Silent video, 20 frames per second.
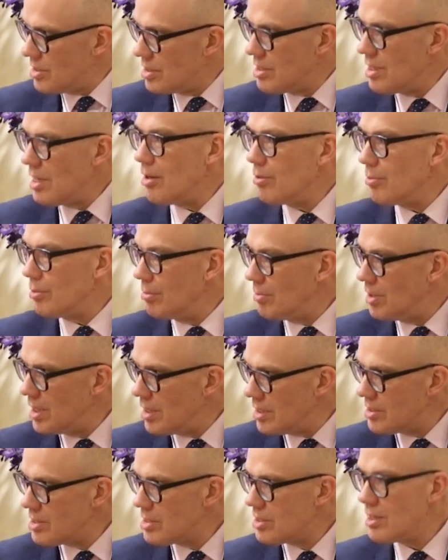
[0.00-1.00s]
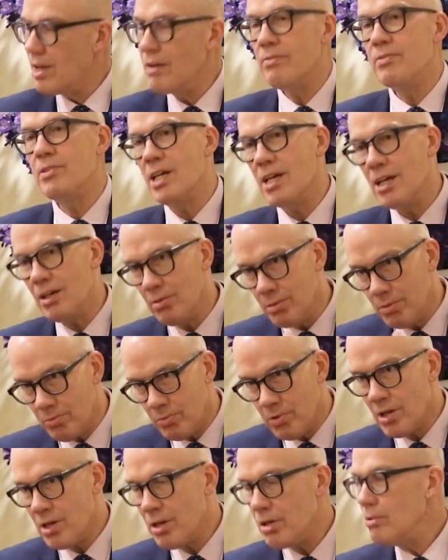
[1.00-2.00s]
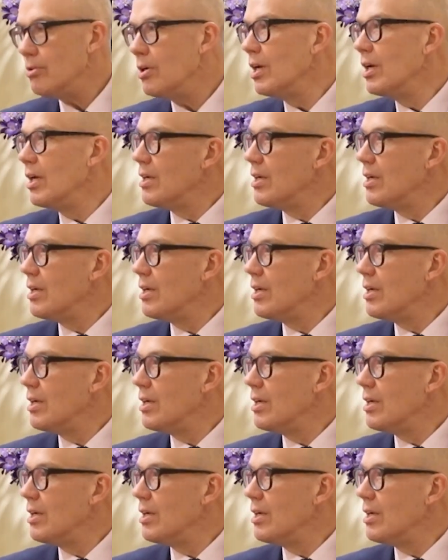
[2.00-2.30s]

to help them learn stuff, to help them grow,